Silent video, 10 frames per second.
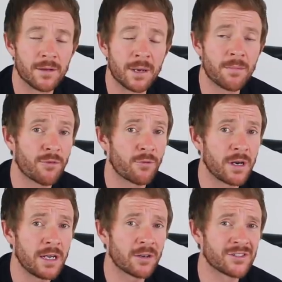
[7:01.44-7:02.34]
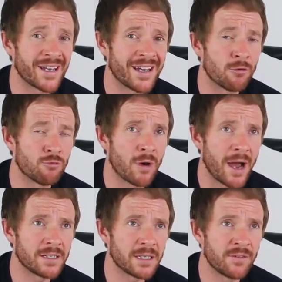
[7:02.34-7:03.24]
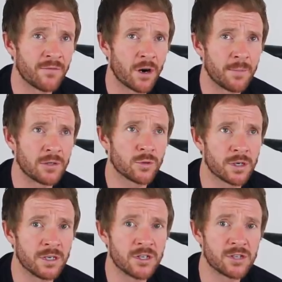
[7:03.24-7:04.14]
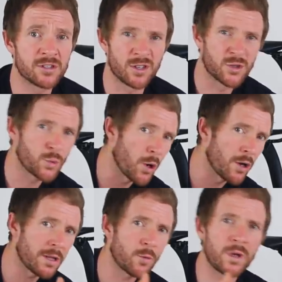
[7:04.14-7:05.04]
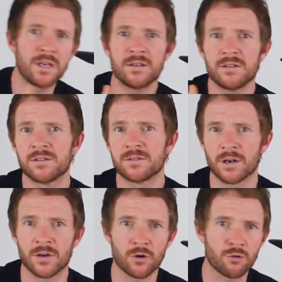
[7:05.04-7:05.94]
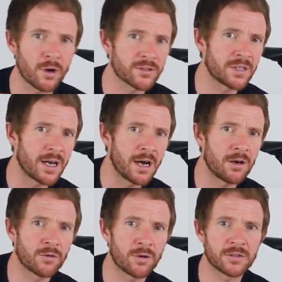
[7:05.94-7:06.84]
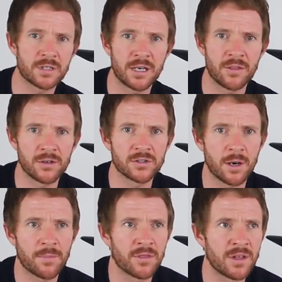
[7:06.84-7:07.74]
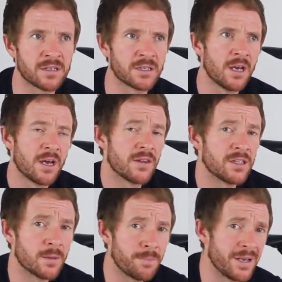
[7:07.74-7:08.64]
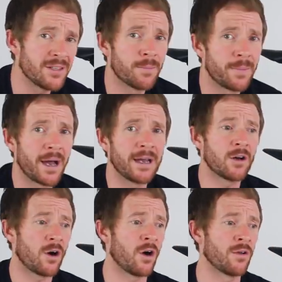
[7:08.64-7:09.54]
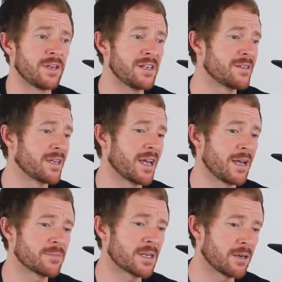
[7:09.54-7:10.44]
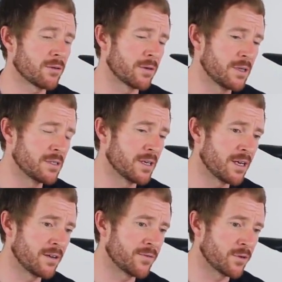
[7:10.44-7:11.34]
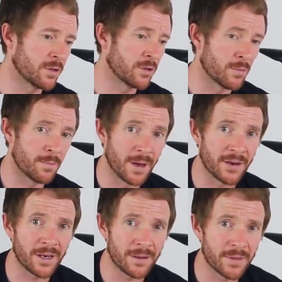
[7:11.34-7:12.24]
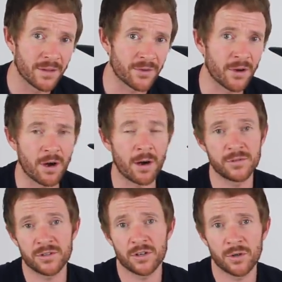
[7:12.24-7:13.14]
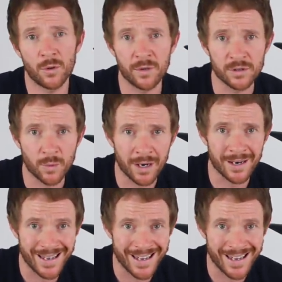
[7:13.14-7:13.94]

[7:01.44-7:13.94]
Number three, on say erratic environmental conditions, so swirling winds, you know, crosstail, crosshead, those type of things. There's a big debate on is the Kammtail or is the airfoil better. So I'm just going to call this one